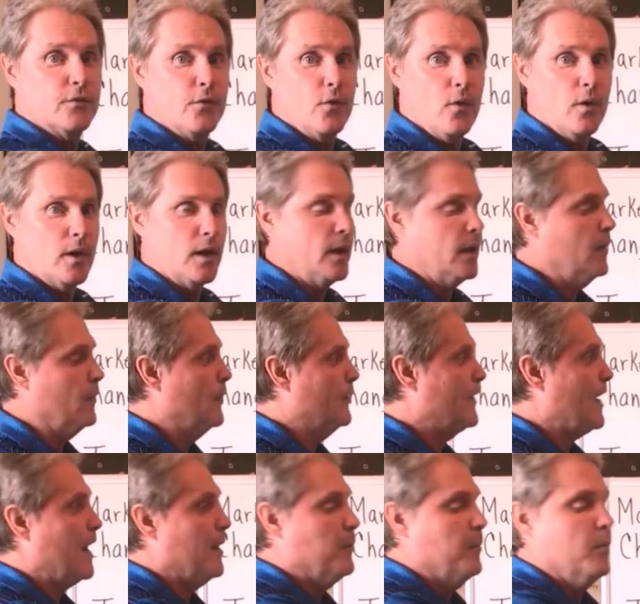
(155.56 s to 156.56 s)
is 40.
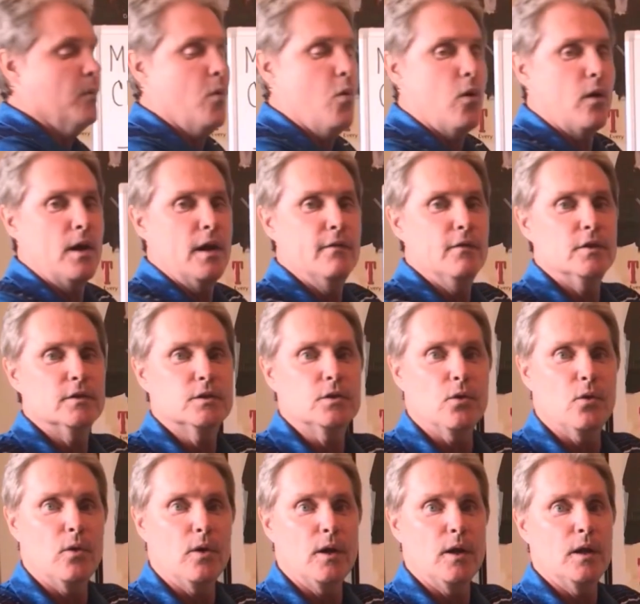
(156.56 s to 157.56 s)
We've got more
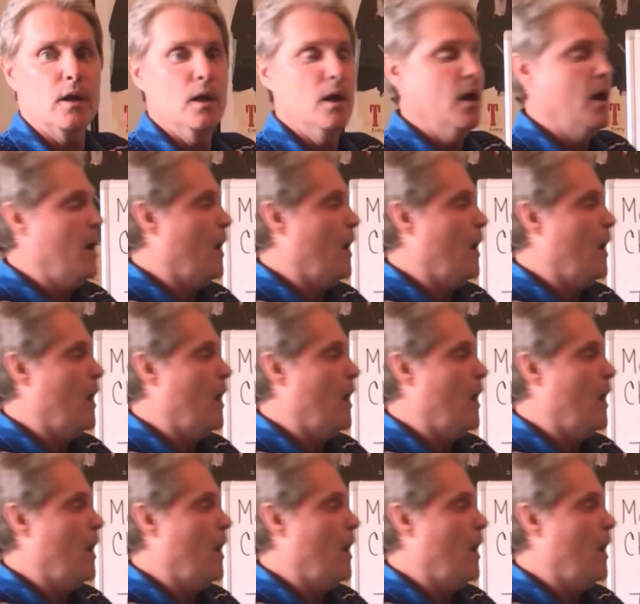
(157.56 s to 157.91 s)
inventory